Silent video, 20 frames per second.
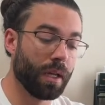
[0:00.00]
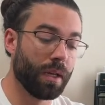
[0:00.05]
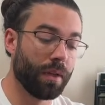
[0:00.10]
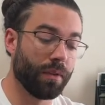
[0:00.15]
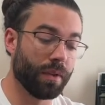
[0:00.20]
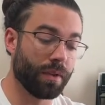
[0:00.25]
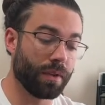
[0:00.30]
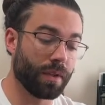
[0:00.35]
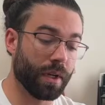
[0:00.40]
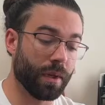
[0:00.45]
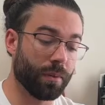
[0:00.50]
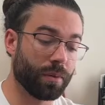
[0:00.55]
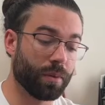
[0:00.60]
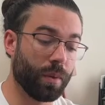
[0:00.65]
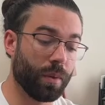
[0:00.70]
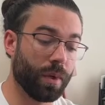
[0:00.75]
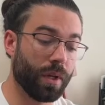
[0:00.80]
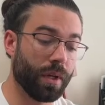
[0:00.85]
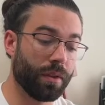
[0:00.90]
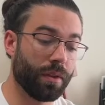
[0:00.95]
this helps
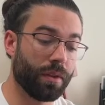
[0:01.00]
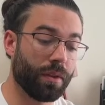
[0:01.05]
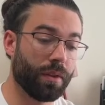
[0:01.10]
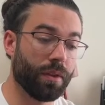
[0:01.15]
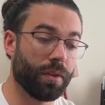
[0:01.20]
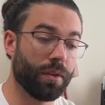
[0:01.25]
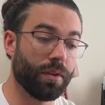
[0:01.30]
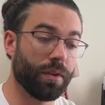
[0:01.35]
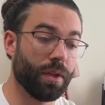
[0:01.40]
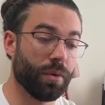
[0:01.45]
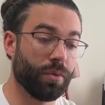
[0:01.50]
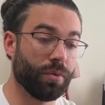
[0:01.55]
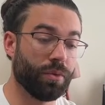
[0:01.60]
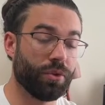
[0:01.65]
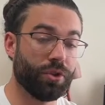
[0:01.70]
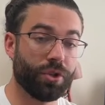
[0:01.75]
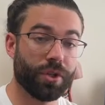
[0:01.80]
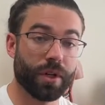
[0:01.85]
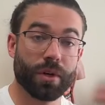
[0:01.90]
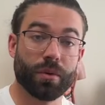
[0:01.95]
with
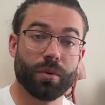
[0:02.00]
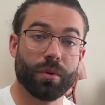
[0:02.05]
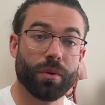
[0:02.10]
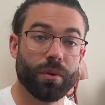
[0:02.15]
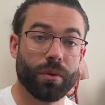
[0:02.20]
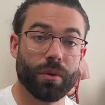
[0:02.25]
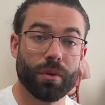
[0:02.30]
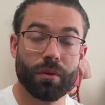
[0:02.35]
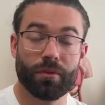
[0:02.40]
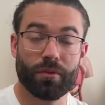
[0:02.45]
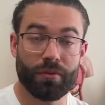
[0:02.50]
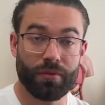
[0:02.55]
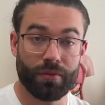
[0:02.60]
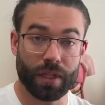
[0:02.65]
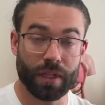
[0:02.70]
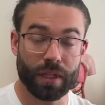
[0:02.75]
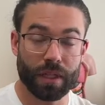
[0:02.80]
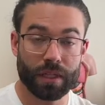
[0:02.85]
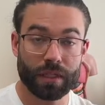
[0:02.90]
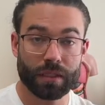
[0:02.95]
general
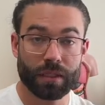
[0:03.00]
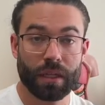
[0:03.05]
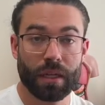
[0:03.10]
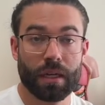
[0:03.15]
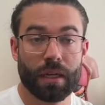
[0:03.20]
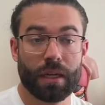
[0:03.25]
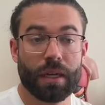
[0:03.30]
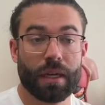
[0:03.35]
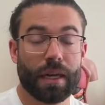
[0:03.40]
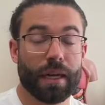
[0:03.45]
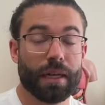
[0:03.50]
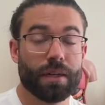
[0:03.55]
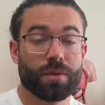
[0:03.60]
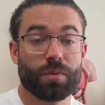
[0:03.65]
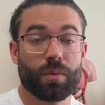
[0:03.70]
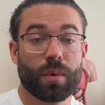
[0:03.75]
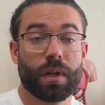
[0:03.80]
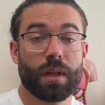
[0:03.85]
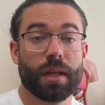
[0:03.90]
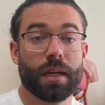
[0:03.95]
filling, as
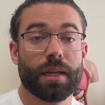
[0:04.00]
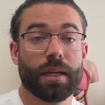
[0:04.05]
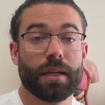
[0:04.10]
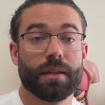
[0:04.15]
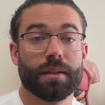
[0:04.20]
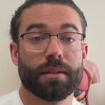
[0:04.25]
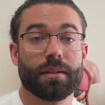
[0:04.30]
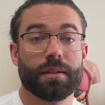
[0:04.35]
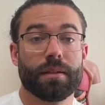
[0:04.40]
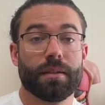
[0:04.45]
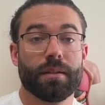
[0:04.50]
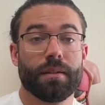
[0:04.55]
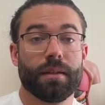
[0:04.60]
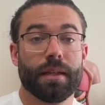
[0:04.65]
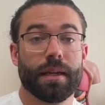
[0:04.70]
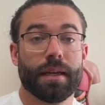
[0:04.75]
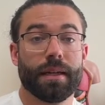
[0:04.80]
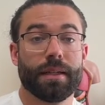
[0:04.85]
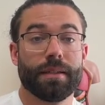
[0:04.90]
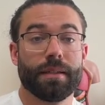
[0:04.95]
well as the
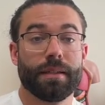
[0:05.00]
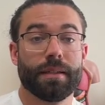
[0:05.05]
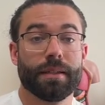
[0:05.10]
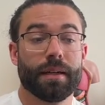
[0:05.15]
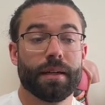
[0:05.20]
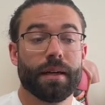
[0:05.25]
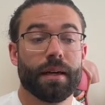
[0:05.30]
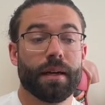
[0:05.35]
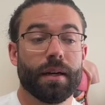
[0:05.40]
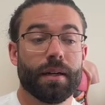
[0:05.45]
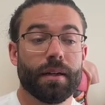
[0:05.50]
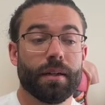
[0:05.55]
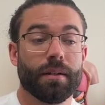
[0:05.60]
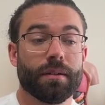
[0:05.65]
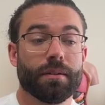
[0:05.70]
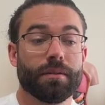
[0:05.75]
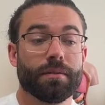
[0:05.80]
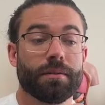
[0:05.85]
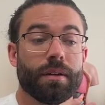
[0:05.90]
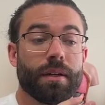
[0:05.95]
idea
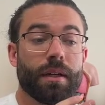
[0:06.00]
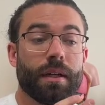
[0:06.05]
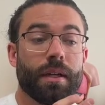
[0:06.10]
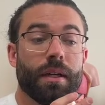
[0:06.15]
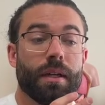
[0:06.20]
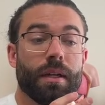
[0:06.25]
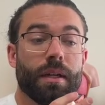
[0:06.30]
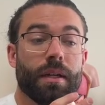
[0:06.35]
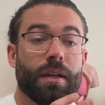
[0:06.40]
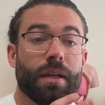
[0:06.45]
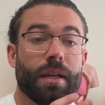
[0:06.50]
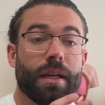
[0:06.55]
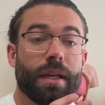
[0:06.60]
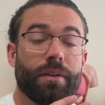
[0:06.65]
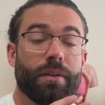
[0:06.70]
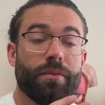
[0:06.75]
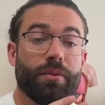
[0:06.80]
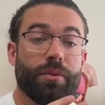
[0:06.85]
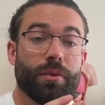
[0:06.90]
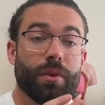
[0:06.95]
of
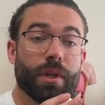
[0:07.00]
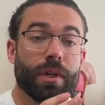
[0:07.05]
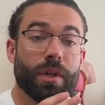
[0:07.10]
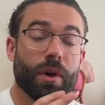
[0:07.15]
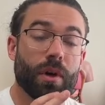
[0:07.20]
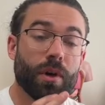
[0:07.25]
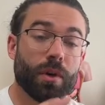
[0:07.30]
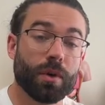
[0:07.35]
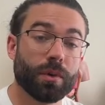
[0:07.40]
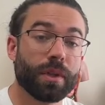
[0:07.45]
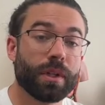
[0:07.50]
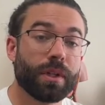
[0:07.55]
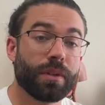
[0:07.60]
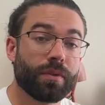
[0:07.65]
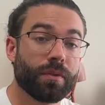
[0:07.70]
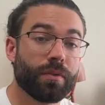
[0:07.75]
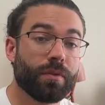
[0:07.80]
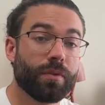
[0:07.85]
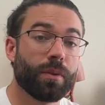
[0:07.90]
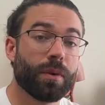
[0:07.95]
if you can hold it
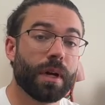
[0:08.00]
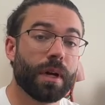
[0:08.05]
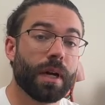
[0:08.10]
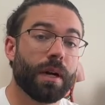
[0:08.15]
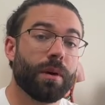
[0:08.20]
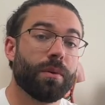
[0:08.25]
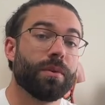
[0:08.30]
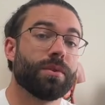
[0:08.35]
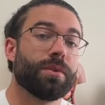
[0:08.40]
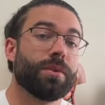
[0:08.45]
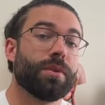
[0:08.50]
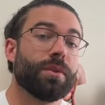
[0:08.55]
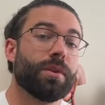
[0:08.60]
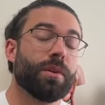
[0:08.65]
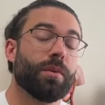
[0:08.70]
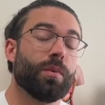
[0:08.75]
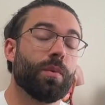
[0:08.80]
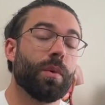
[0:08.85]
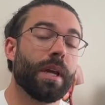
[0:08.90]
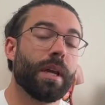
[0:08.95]
for 4 hours
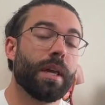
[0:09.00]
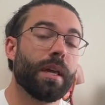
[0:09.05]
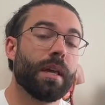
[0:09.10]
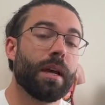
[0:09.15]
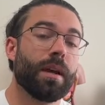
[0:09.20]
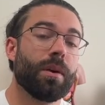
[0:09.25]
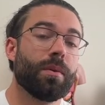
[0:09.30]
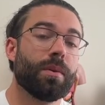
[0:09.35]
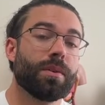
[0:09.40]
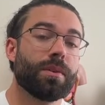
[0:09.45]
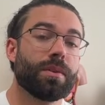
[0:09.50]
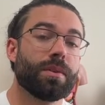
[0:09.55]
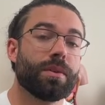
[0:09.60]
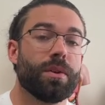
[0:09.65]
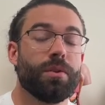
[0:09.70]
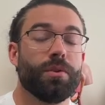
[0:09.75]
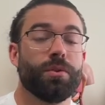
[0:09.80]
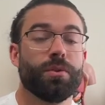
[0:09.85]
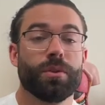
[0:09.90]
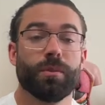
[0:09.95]
during waking hours,
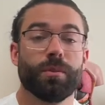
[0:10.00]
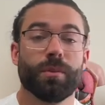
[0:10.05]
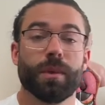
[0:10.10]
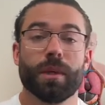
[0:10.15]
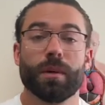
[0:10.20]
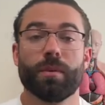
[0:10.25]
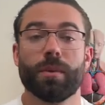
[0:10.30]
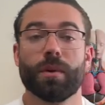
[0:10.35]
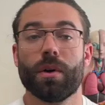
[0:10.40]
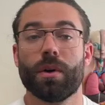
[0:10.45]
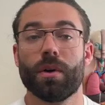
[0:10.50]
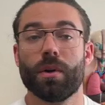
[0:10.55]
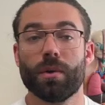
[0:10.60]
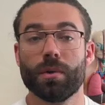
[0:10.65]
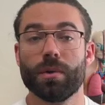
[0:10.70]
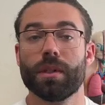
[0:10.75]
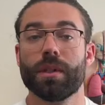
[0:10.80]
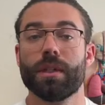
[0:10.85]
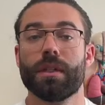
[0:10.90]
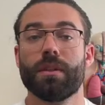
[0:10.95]
you should be able to
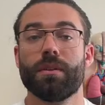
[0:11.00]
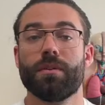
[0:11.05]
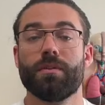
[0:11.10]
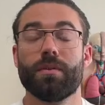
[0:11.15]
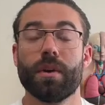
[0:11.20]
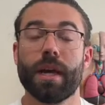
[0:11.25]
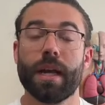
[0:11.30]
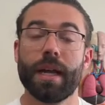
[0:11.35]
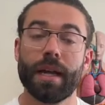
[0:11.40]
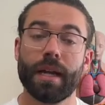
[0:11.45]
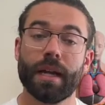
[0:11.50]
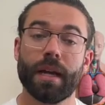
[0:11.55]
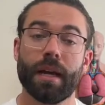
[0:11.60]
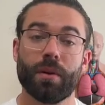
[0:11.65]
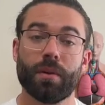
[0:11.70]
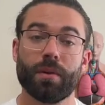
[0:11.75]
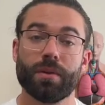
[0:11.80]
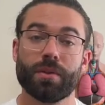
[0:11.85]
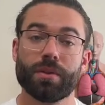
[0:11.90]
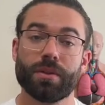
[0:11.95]
hold it for 8
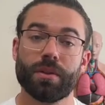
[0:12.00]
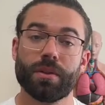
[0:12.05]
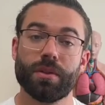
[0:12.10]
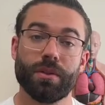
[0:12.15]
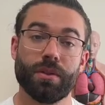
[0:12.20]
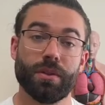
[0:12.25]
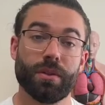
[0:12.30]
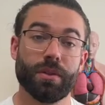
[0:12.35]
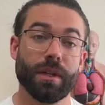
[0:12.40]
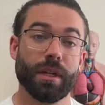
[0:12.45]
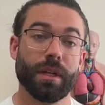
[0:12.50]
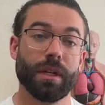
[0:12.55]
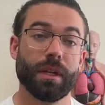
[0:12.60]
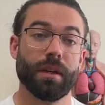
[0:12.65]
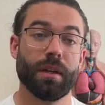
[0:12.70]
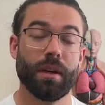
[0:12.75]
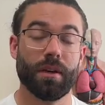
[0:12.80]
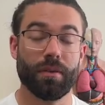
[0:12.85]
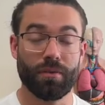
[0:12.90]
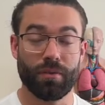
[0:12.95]
hours during
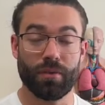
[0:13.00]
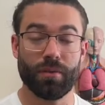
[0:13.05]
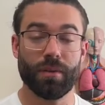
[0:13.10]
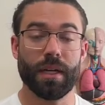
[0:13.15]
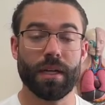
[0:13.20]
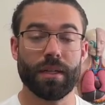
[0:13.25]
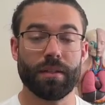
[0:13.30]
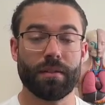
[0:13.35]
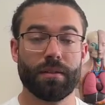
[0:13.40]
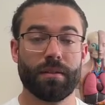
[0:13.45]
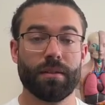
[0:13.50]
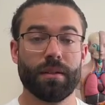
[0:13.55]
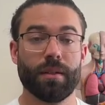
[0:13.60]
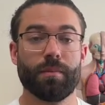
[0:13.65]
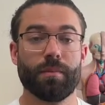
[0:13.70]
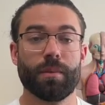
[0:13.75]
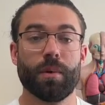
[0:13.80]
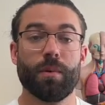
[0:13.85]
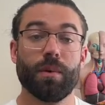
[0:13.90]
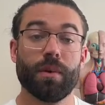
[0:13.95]
a full night's sleep
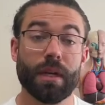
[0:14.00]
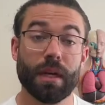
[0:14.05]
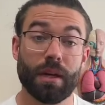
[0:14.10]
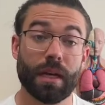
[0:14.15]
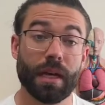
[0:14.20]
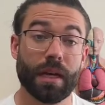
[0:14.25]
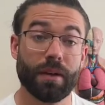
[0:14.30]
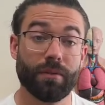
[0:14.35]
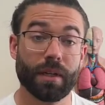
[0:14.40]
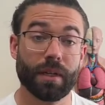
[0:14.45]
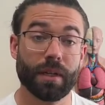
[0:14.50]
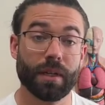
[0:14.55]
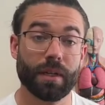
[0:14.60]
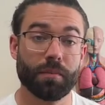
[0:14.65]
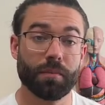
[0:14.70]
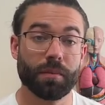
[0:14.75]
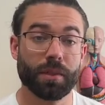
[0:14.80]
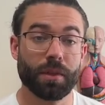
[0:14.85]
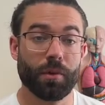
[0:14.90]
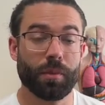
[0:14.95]
without having to get
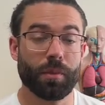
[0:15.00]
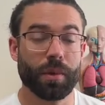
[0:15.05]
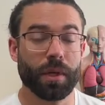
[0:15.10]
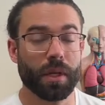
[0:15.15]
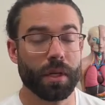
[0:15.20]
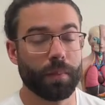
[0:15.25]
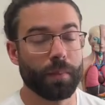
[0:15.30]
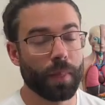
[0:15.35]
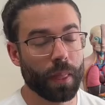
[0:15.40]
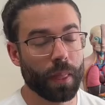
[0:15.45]
up to go pee.